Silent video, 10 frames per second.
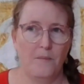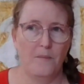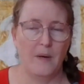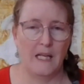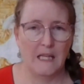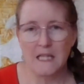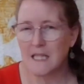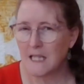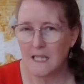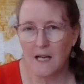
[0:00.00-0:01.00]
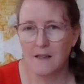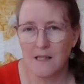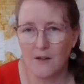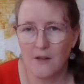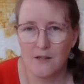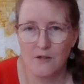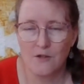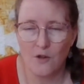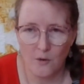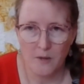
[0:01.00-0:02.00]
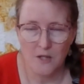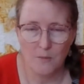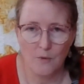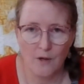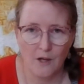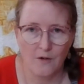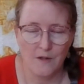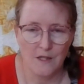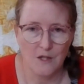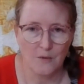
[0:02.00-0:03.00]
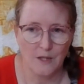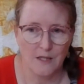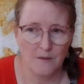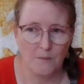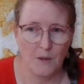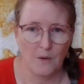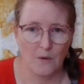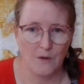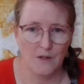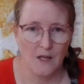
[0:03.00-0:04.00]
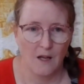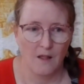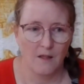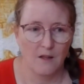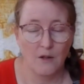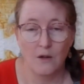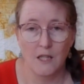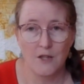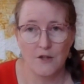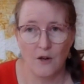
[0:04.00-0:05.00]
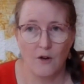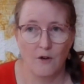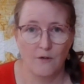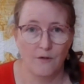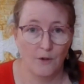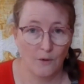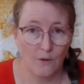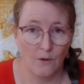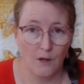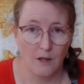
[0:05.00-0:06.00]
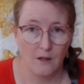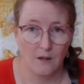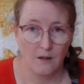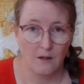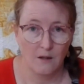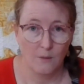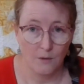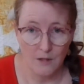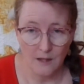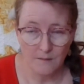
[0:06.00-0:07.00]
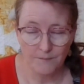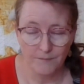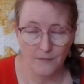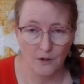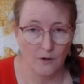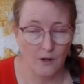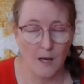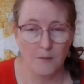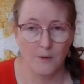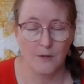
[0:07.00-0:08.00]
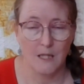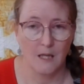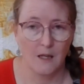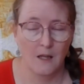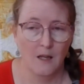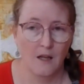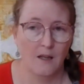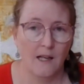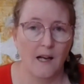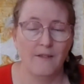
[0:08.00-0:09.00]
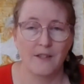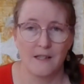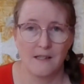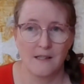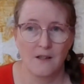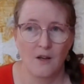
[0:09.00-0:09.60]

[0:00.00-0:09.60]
But in the details, there is so much more that goes into it, because the knowledge of your quilter, your long arm quilter, covers